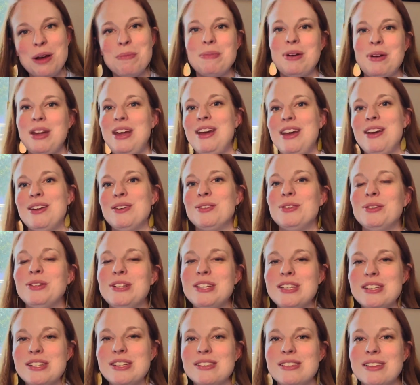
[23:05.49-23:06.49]
My handle
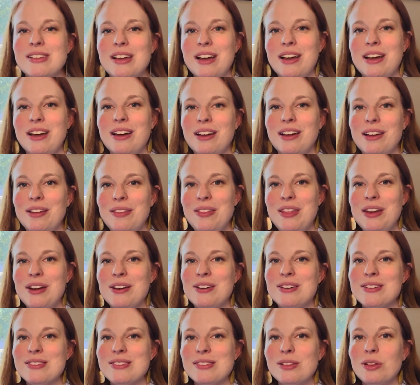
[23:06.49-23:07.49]
is, there
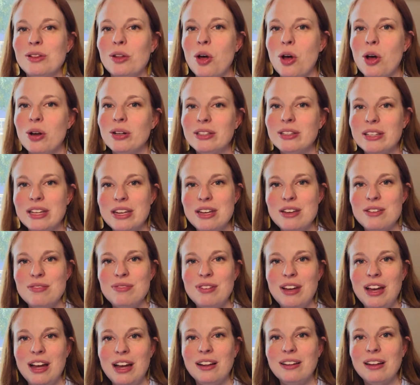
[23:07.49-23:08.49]
is long
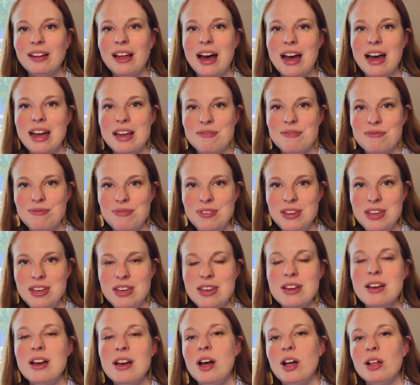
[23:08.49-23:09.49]
live,
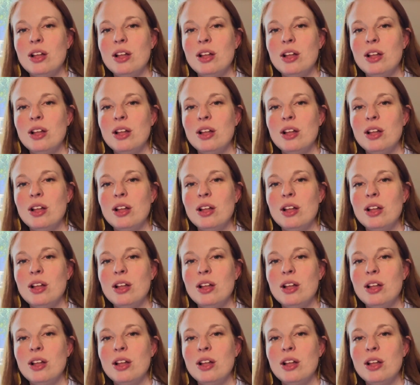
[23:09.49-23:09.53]
L-I-V,